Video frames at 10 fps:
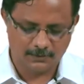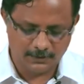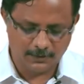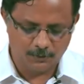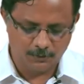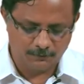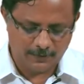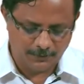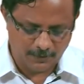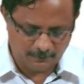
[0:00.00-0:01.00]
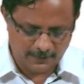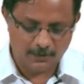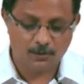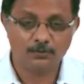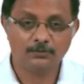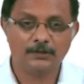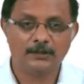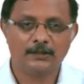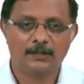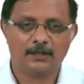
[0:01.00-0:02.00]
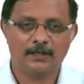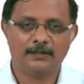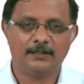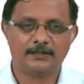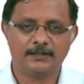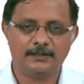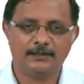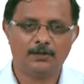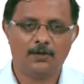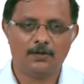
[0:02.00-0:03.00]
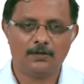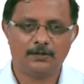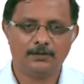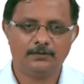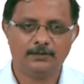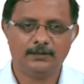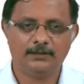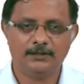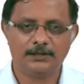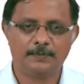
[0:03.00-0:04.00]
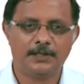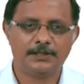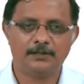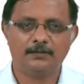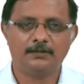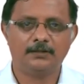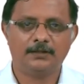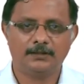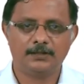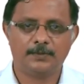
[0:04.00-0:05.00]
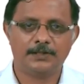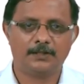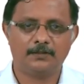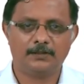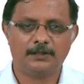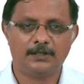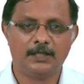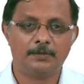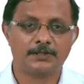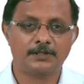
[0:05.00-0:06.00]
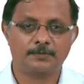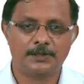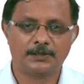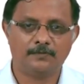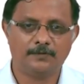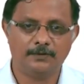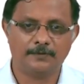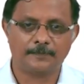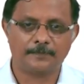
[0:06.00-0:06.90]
That is, how do you find your way around, right, in a city or in the spatial three-dimensional spatial world.